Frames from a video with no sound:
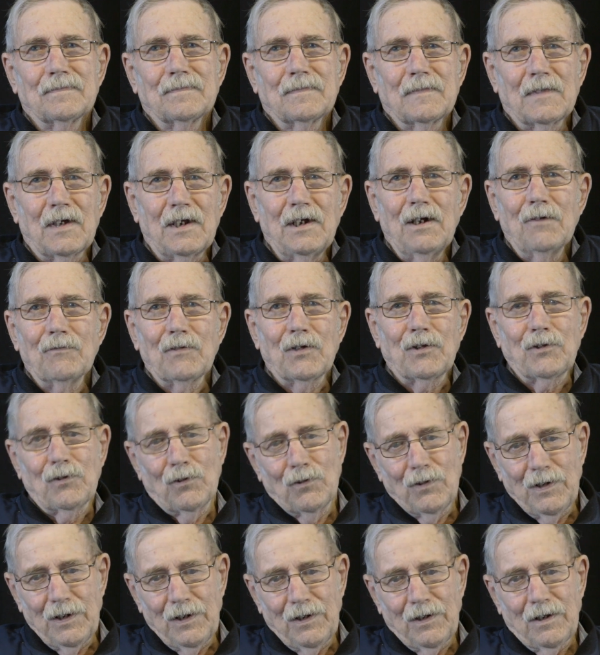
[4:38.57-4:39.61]
I never
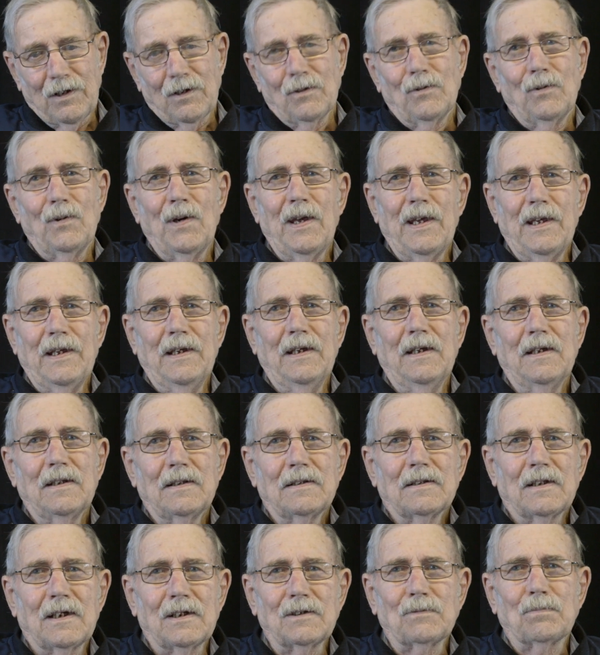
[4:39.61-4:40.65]
throw anything away.
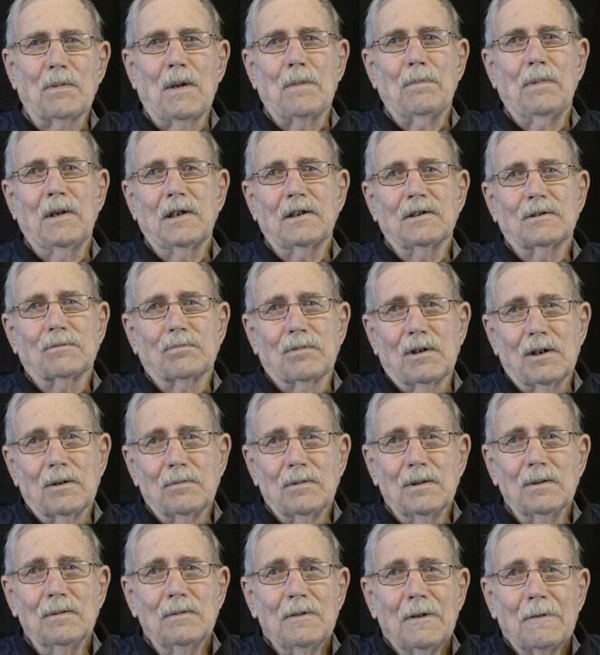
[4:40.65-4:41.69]
That's my biggest
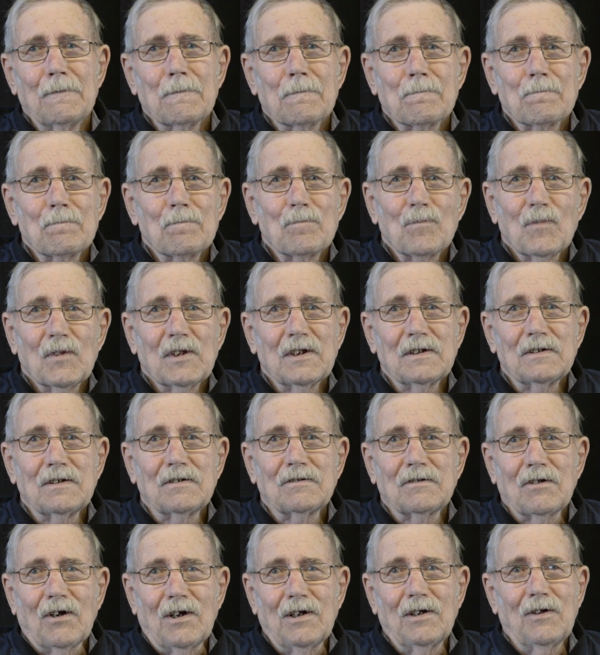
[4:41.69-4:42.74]
problem. It's
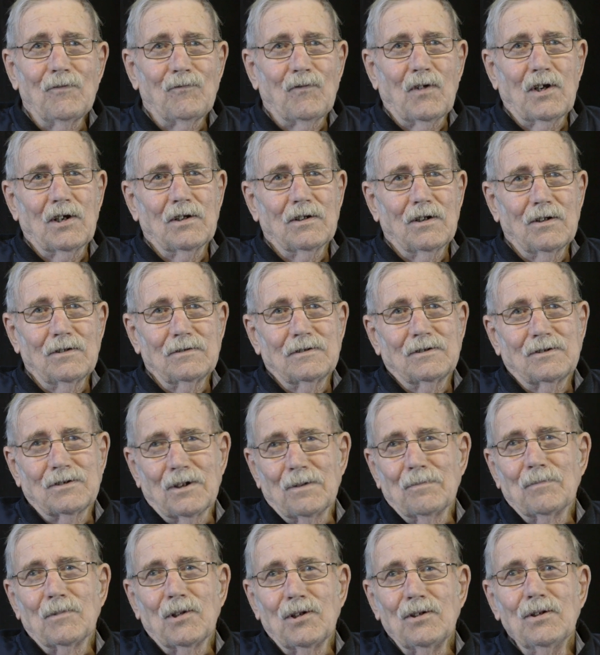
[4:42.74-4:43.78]
trying to figure out
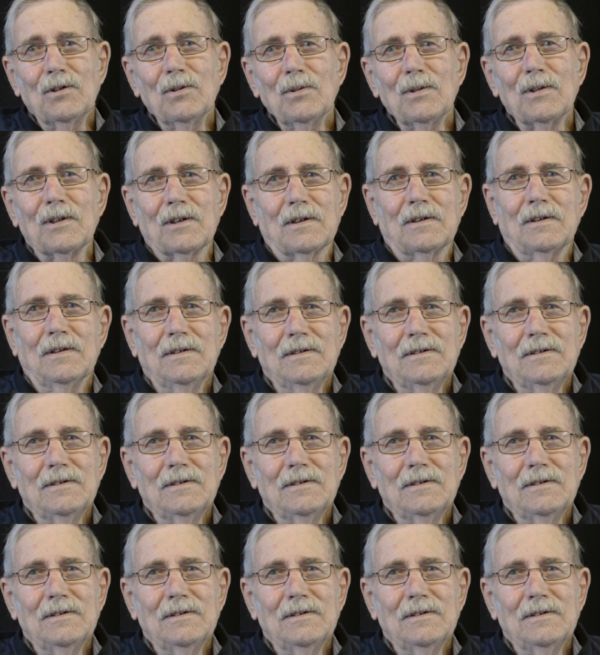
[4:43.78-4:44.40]
something to do with it.